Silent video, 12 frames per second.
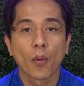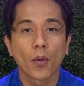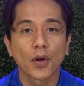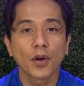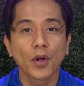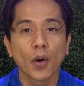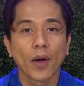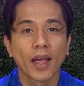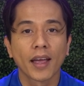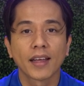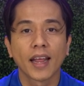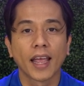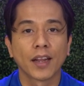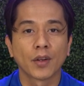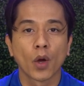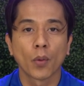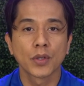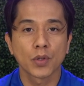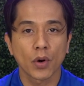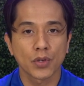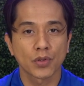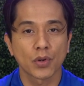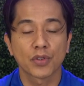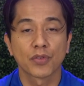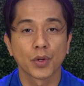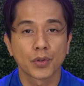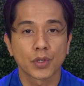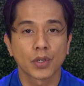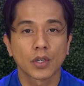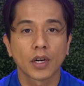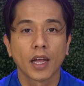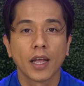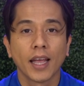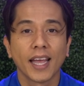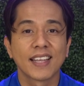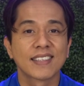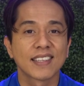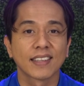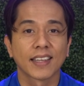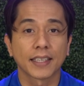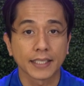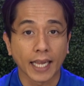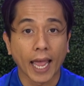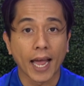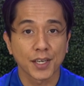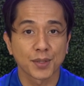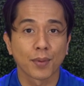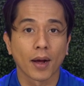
we're gonna go ahead and go into our search filter and select cash